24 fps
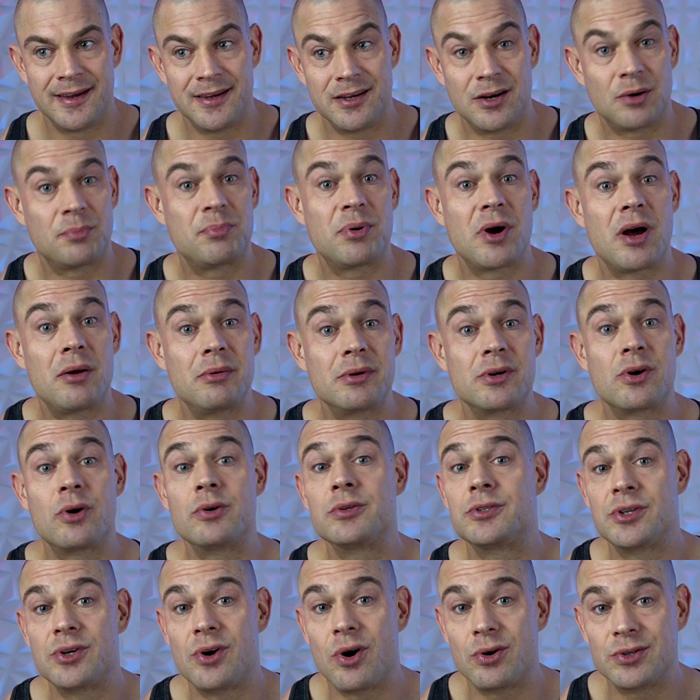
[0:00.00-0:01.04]
you're probably
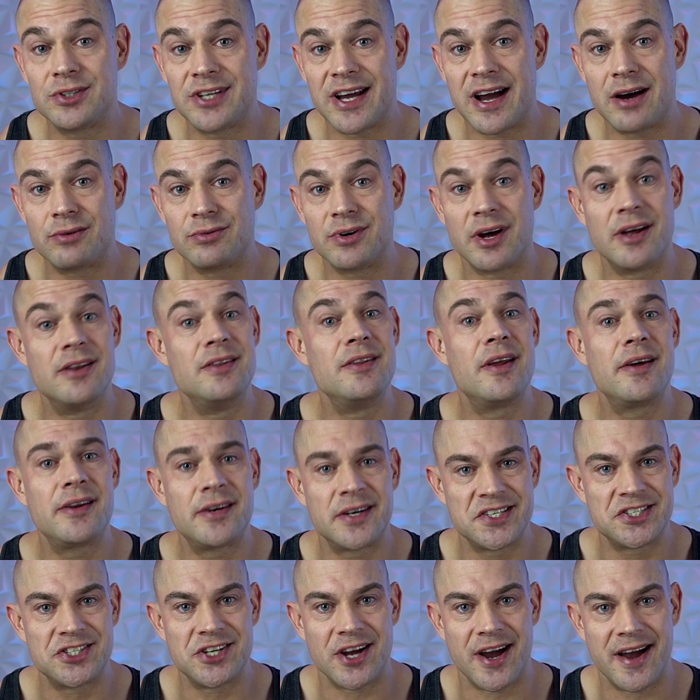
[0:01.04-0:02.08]
going to go down
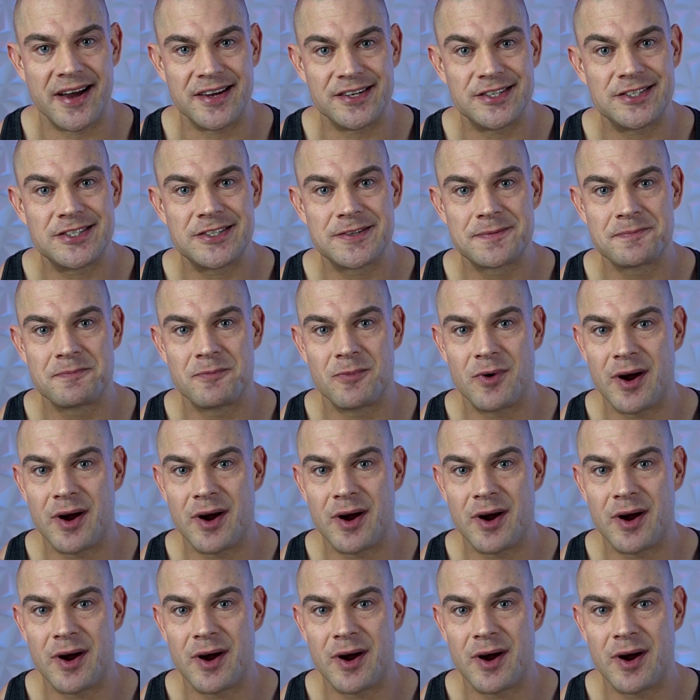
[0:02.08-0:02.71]
another size.